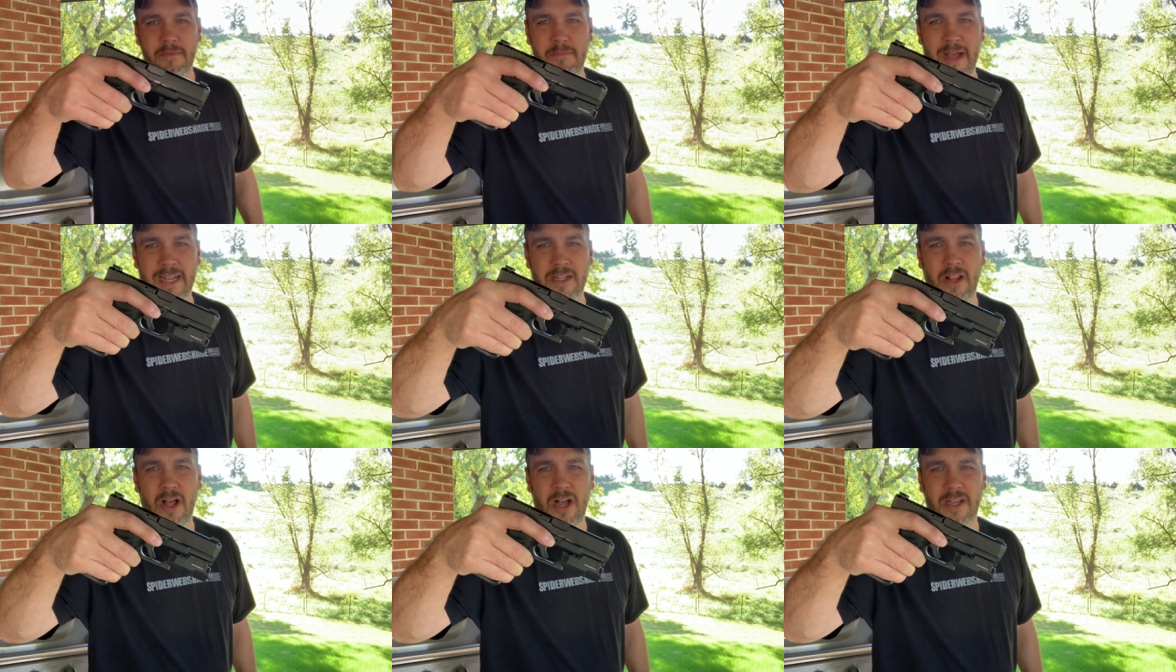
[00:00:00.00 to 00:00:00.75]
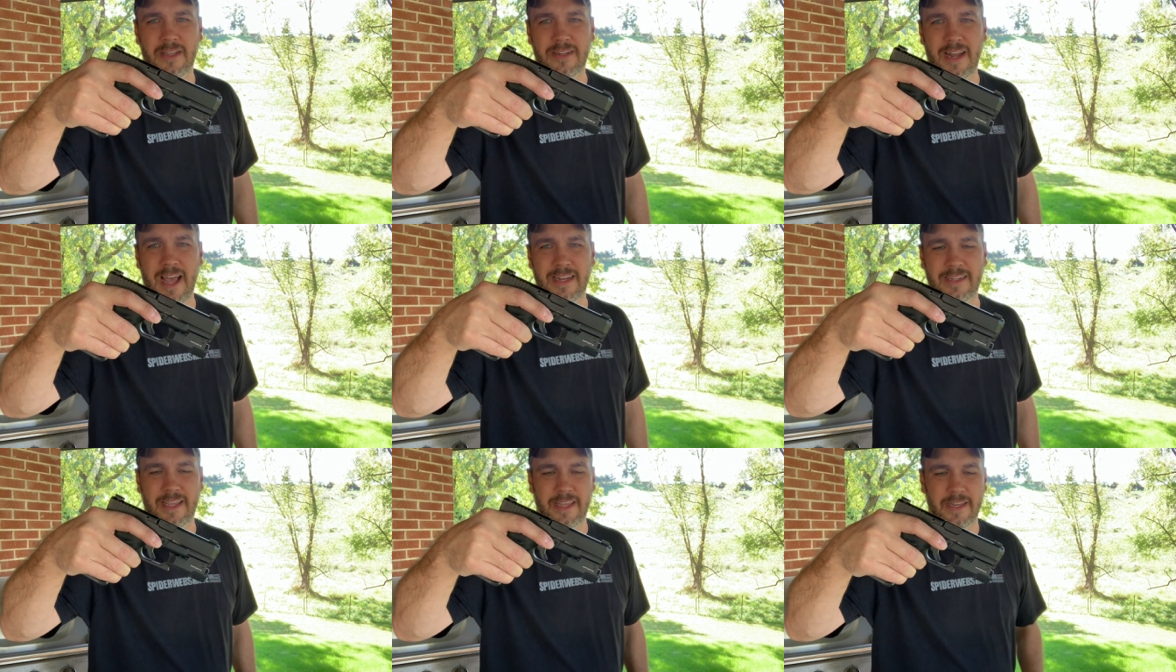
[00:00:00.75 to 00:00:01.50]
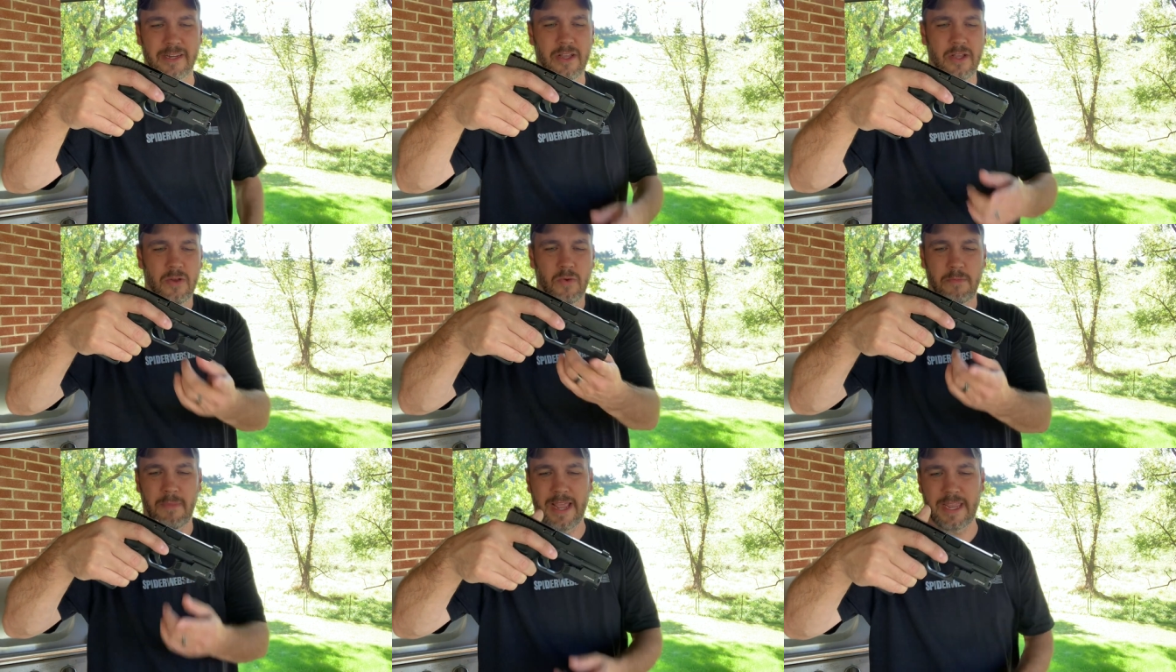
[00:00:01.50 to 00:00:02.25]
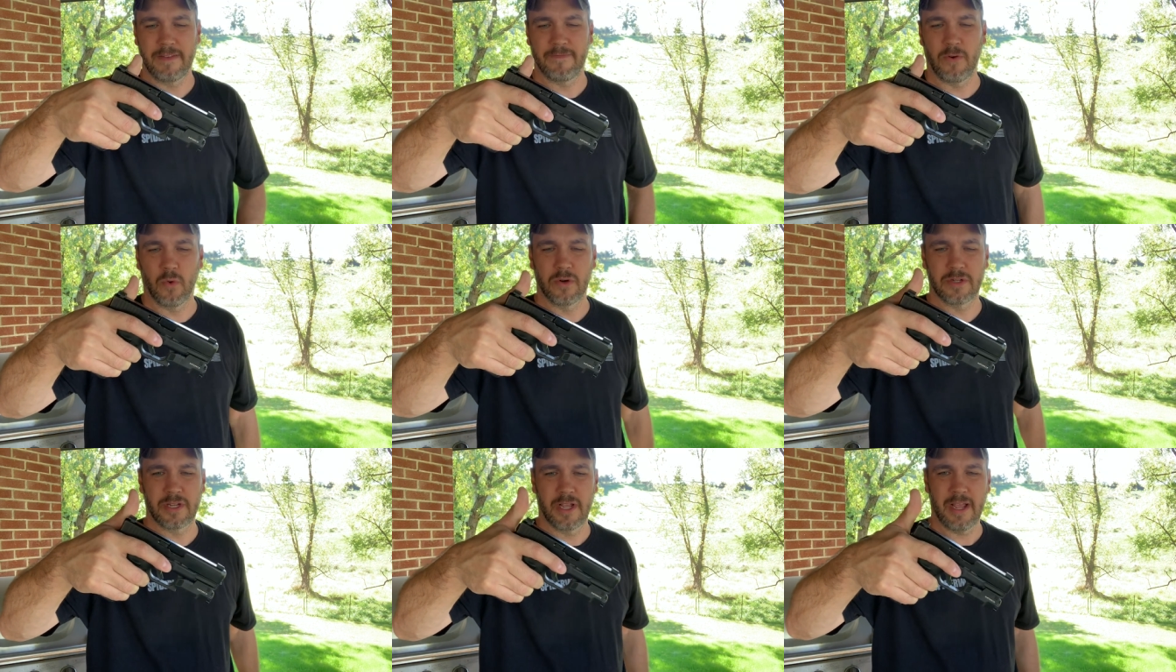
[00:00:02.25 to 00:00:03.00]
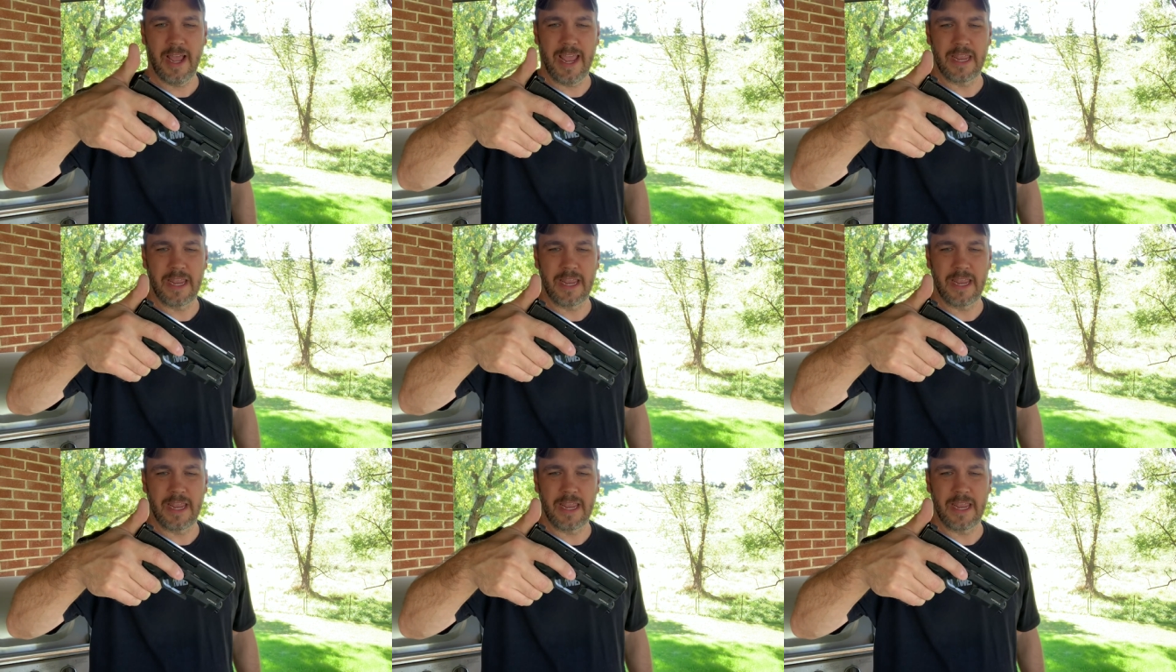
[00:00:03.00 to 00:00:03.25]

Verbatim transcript: my Glock nineteen with my Inforce A